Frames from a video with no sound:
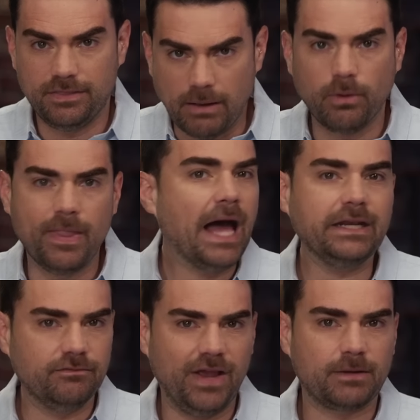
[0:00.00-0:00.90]
That will
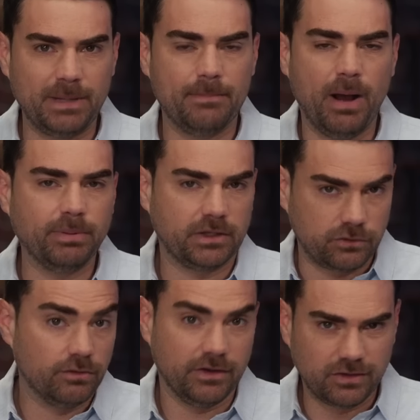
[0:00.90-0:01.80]
not, in fact, be a public
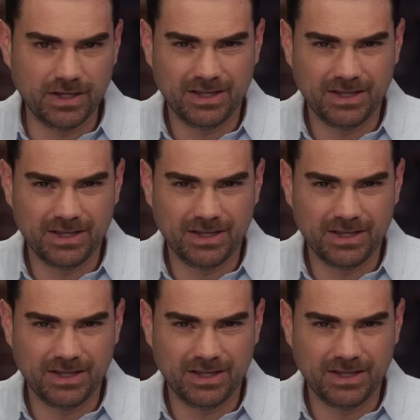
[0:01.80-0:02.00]
service.